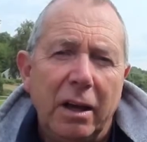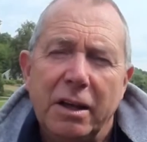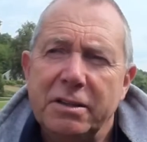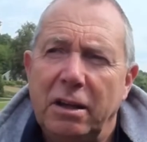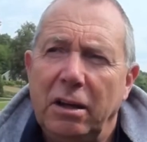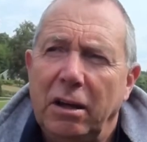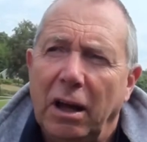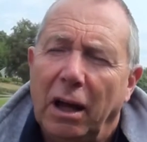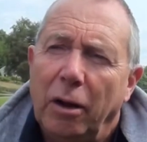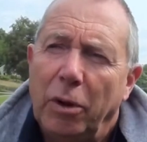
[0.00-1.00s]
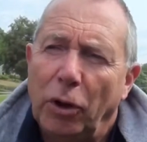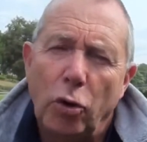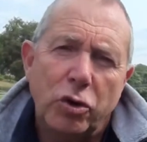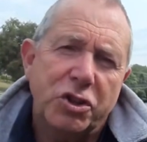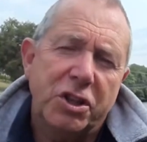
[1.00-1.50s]
Yesterday uh, we
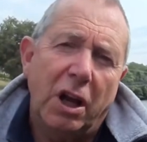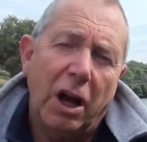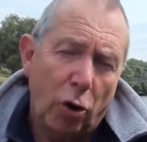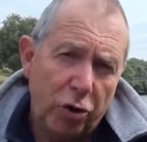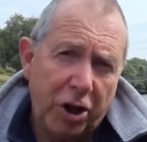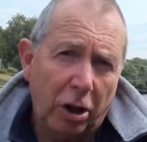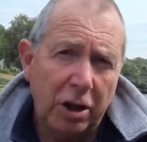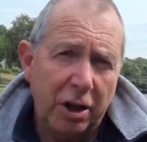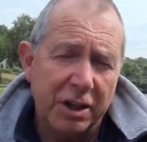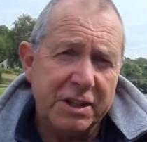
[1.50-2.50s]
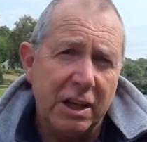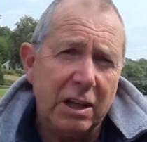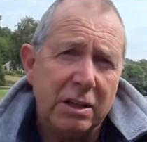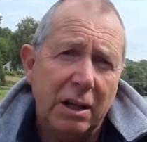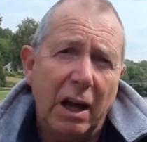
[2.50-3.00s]
launched uh, on Tulchan
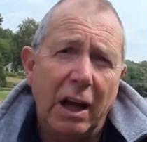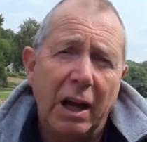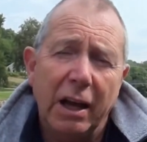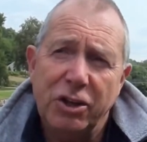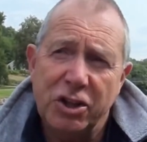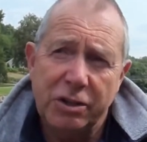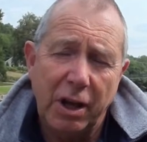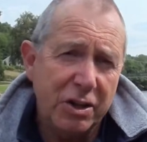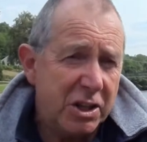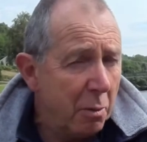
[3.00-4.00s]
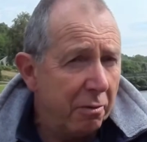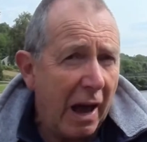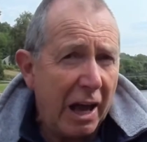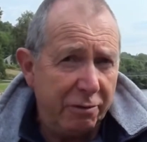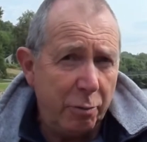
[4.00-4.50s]
Estate, uh, just downstream of
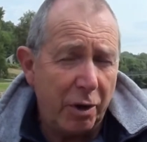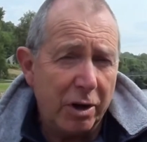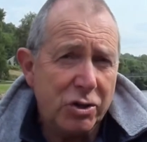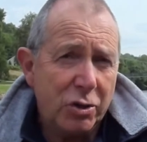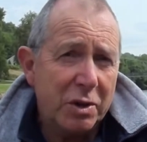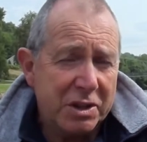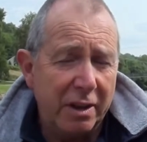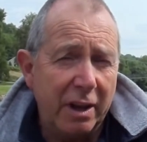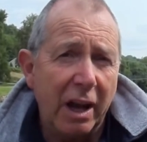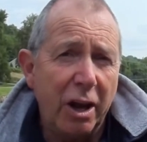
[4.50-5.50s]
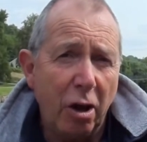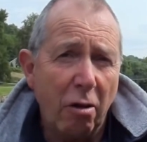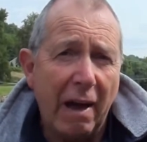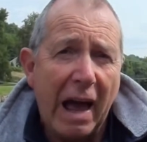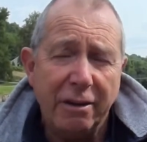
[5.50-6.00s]
Advie Bridge, so it's in the
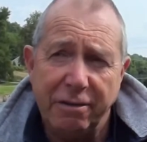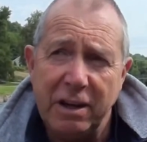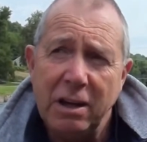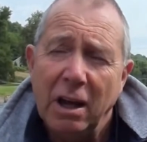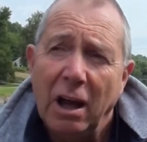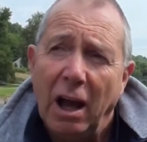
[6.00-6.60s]
area of Advie,